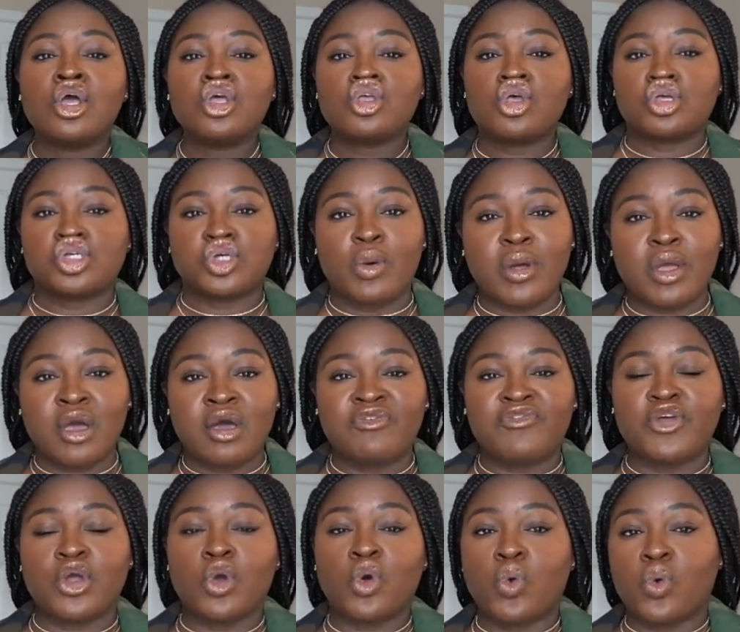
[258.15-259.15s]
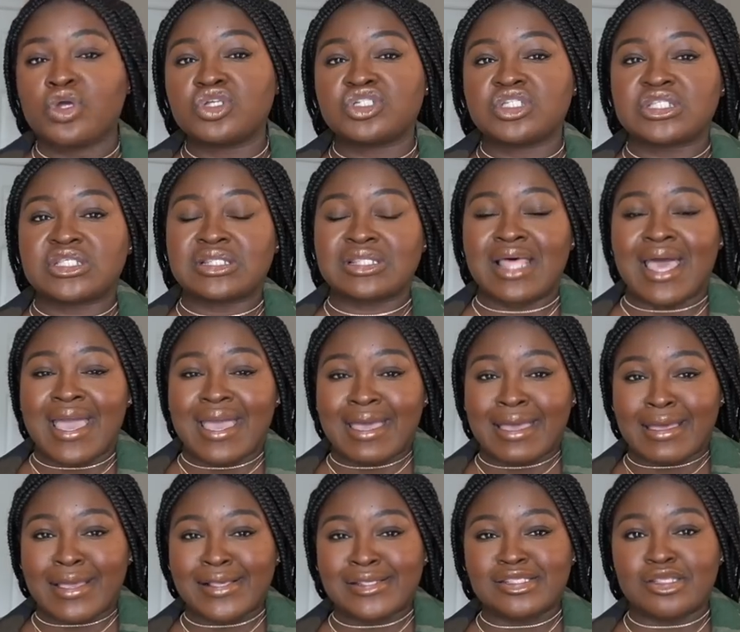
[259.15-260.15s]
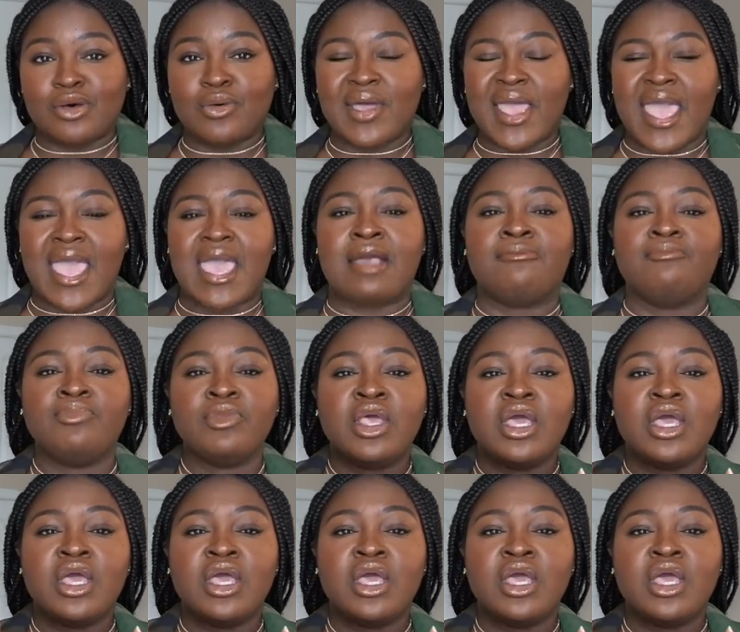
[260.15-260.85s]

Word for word: you're showing off your gorgeous legs okay